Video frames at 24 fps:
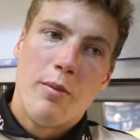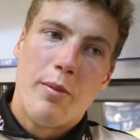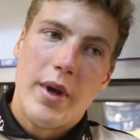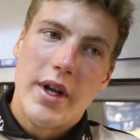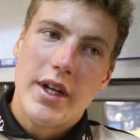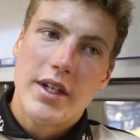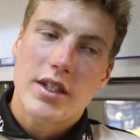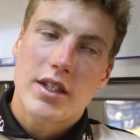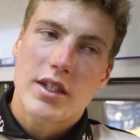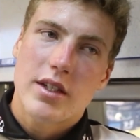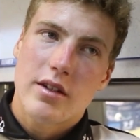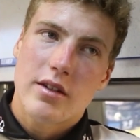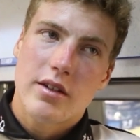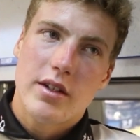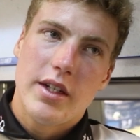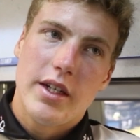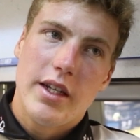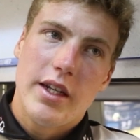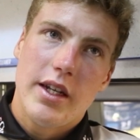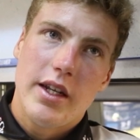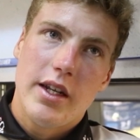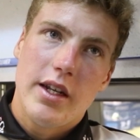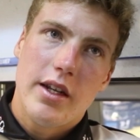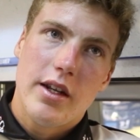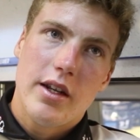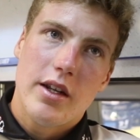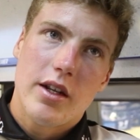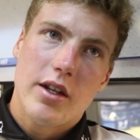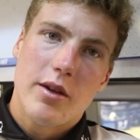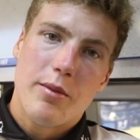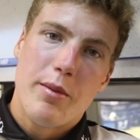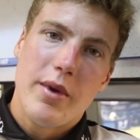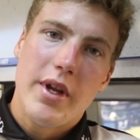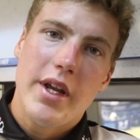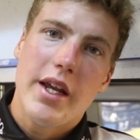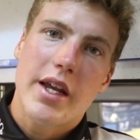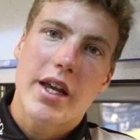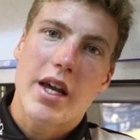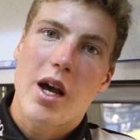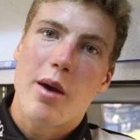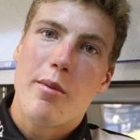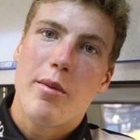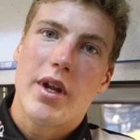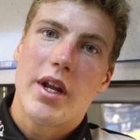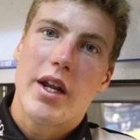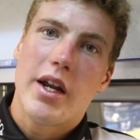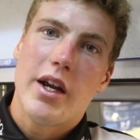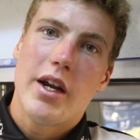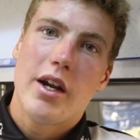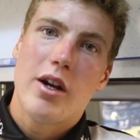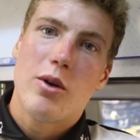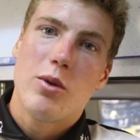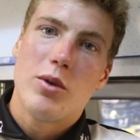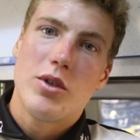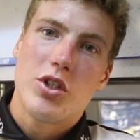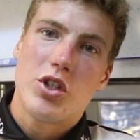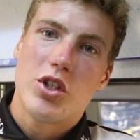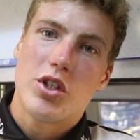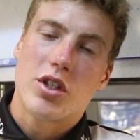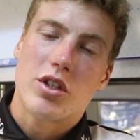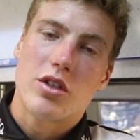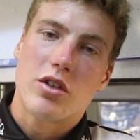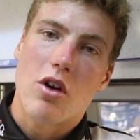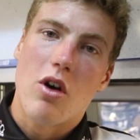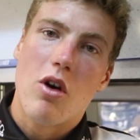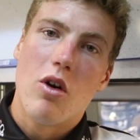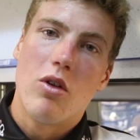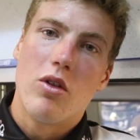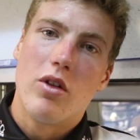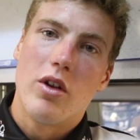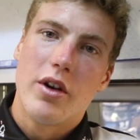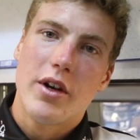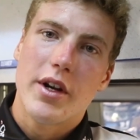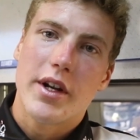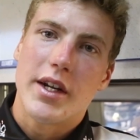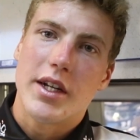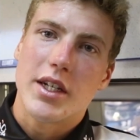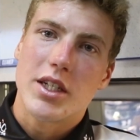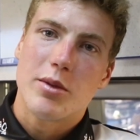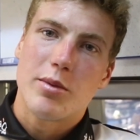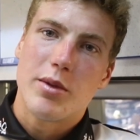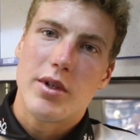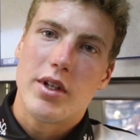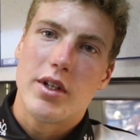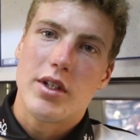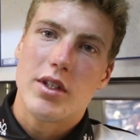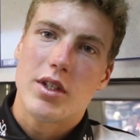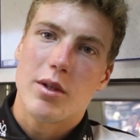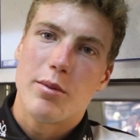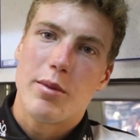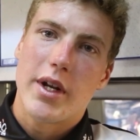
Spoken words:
basically, me coming here was just all learning experience.